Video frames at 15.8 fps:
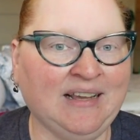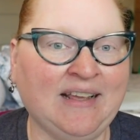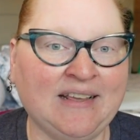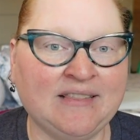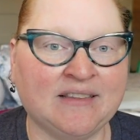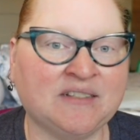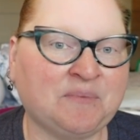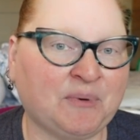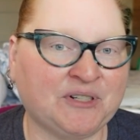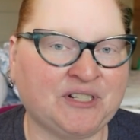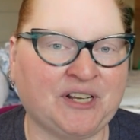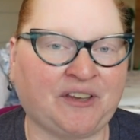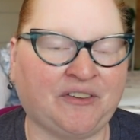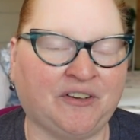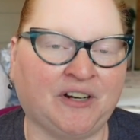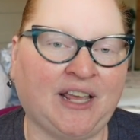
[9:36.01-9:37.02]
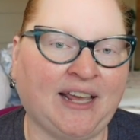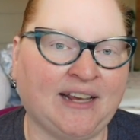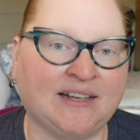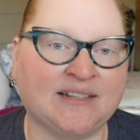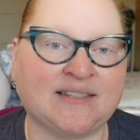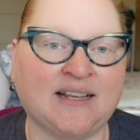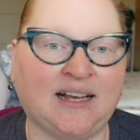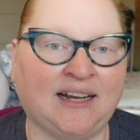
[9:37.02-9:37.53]
in this particular
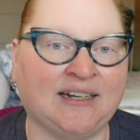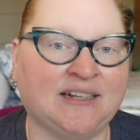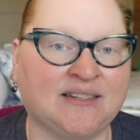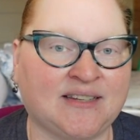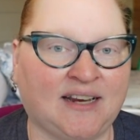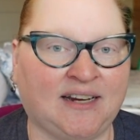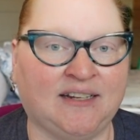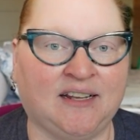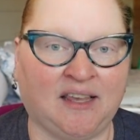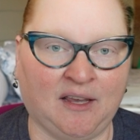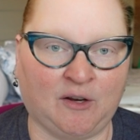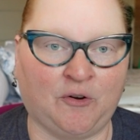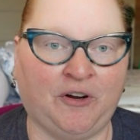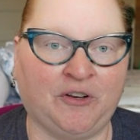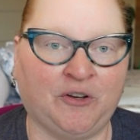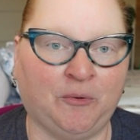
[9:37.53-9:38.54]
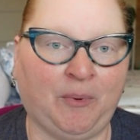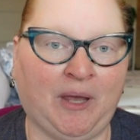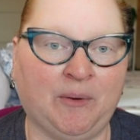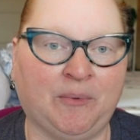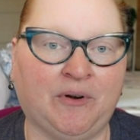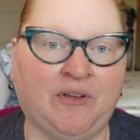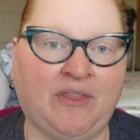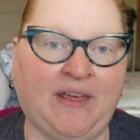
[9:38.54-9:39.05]
case, I decided to get crinkle
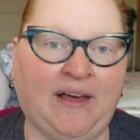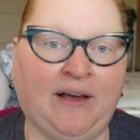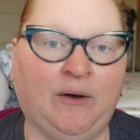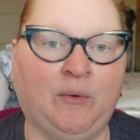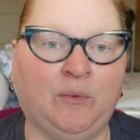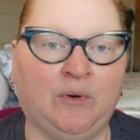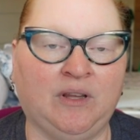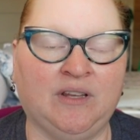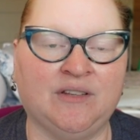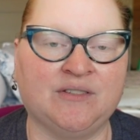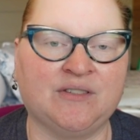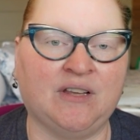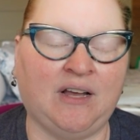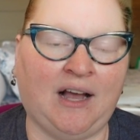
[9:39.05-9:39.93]
paper that was